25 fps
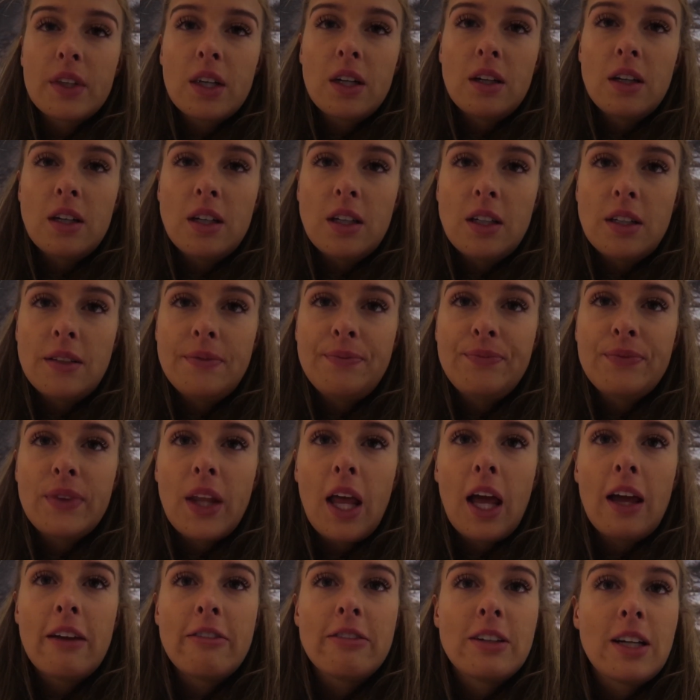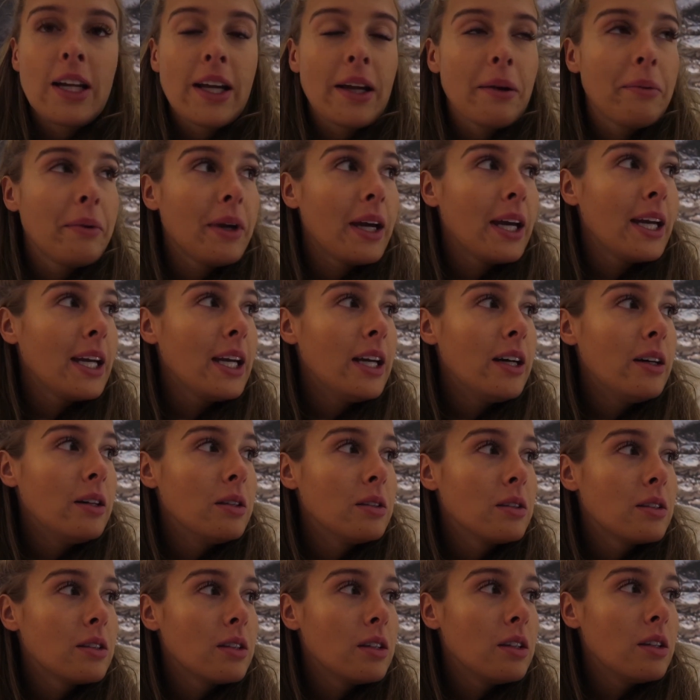Oh, I feel like I'm getting
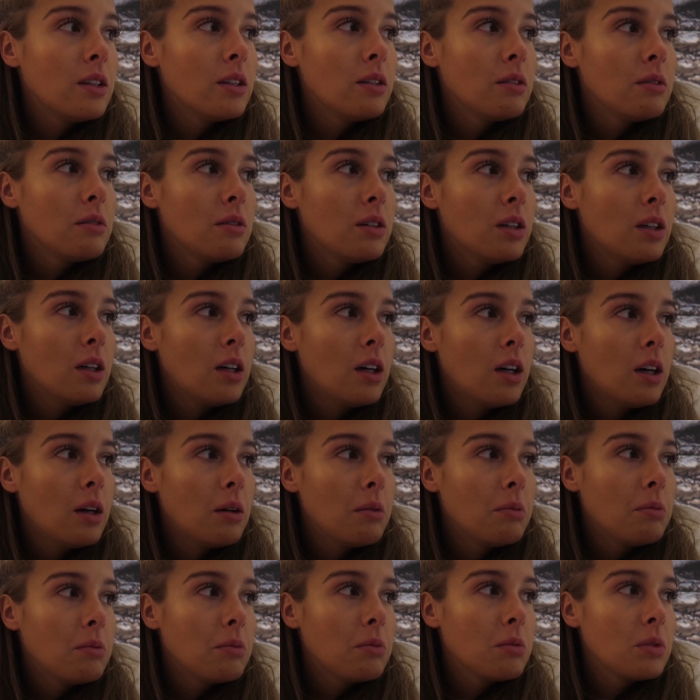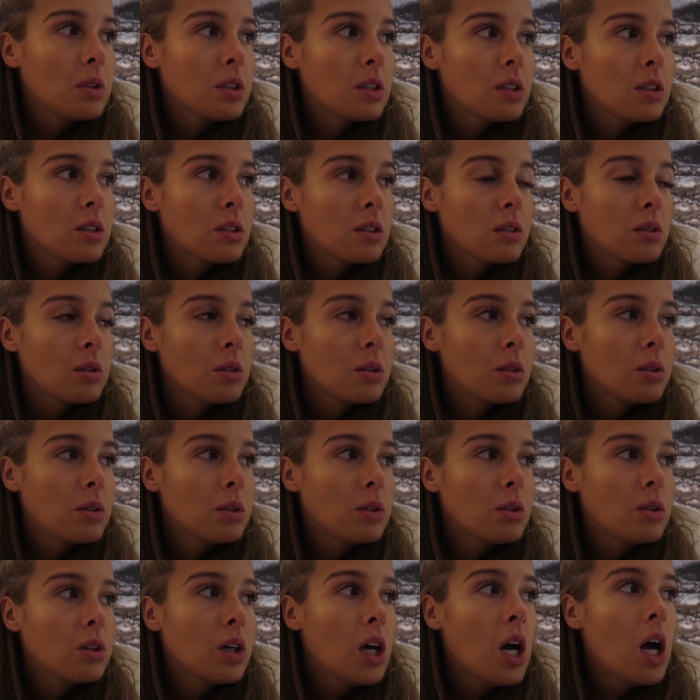ill too, which is not
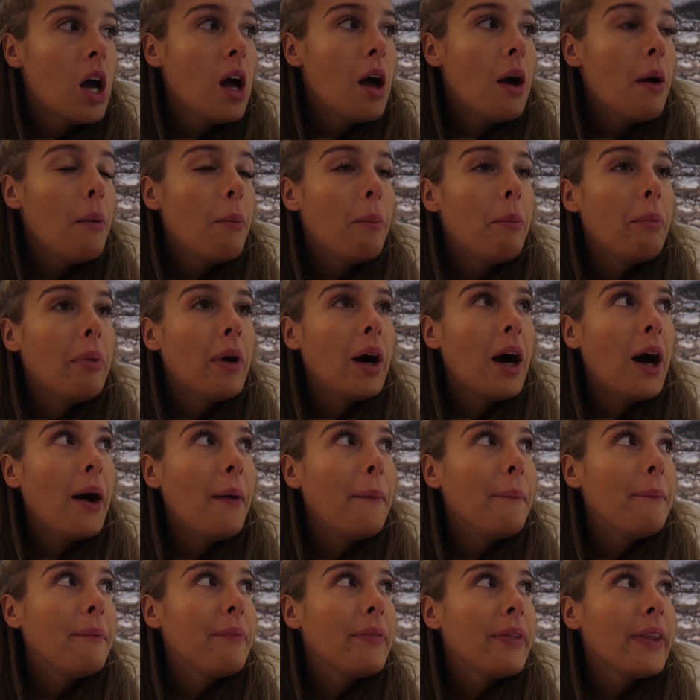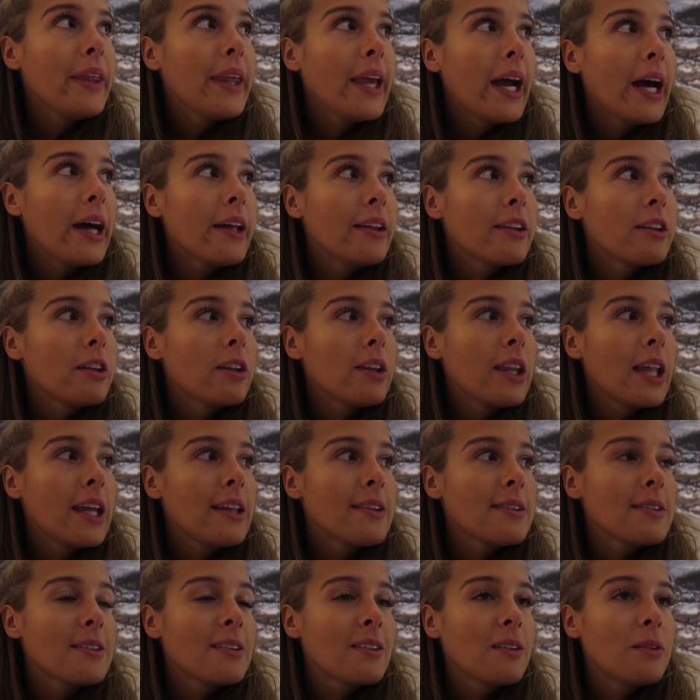cool. But yeah, so
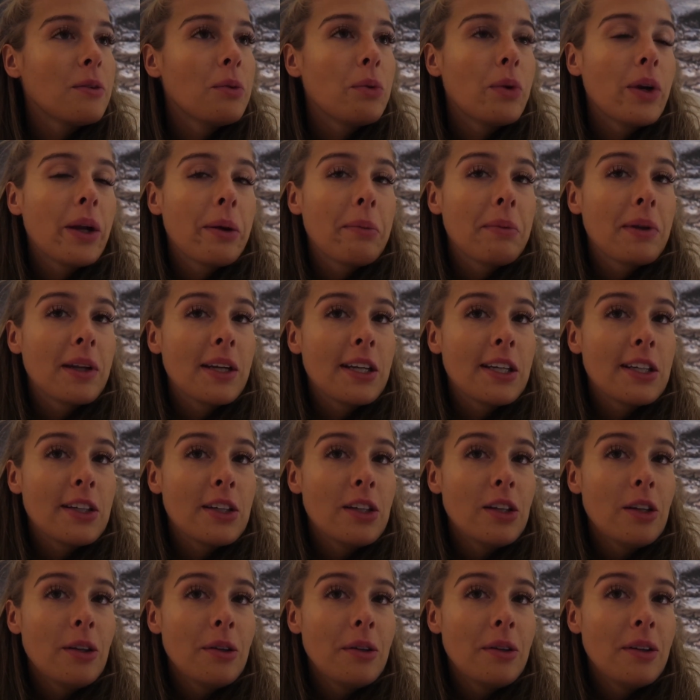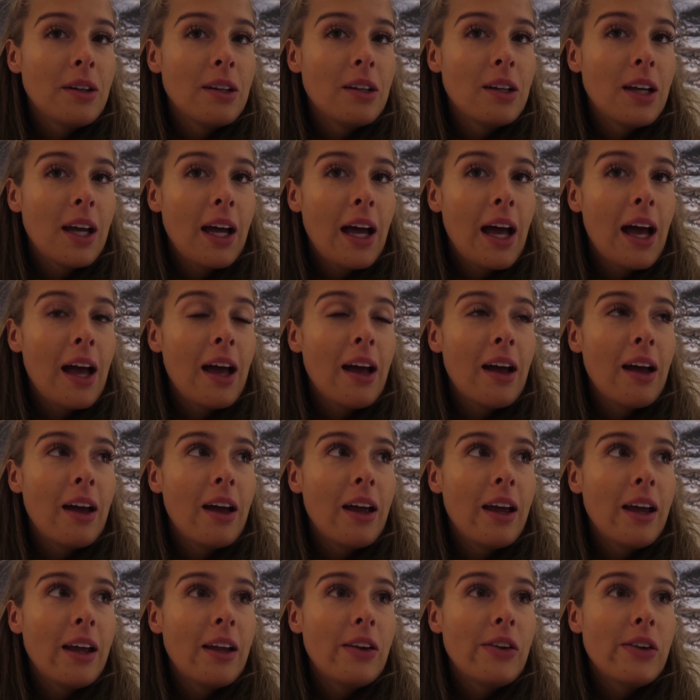that's what I'm gonna do.
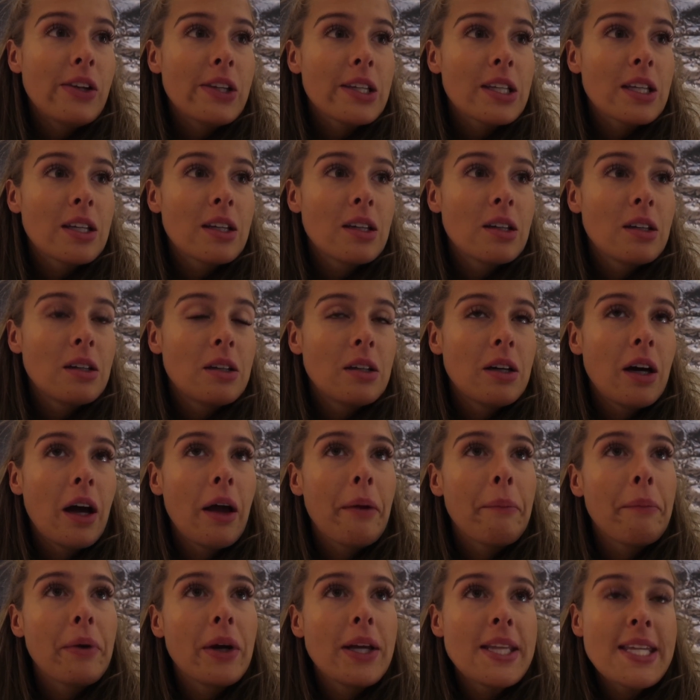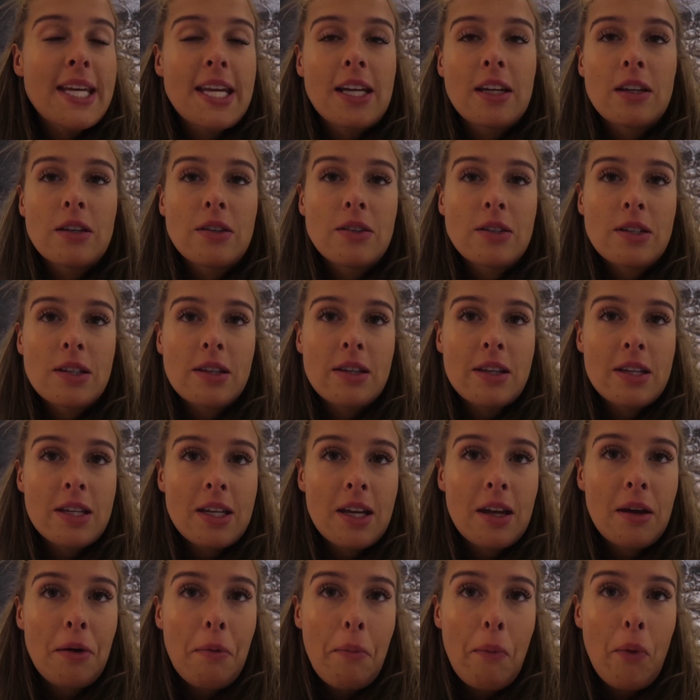And I might take you to the
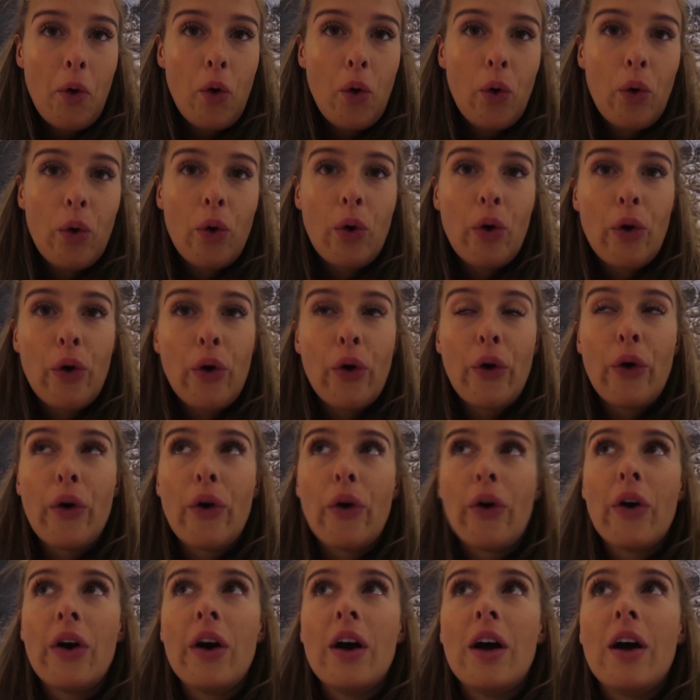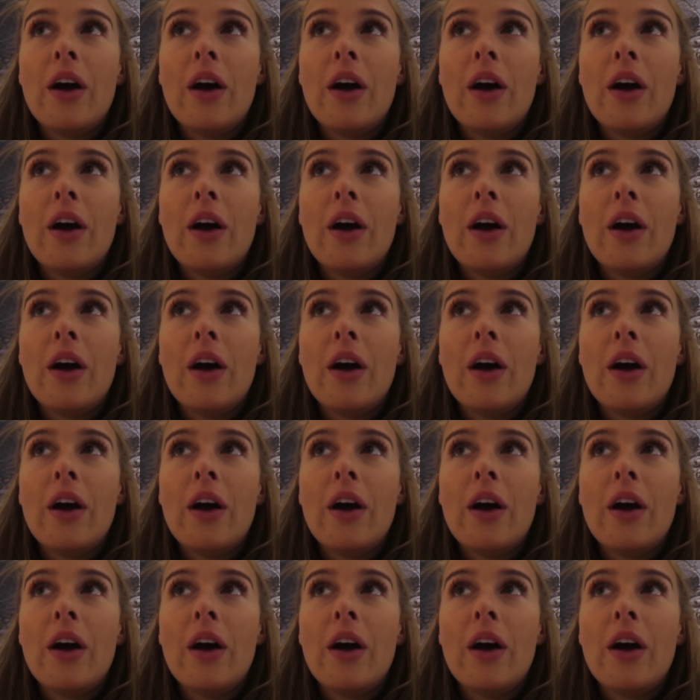gym, or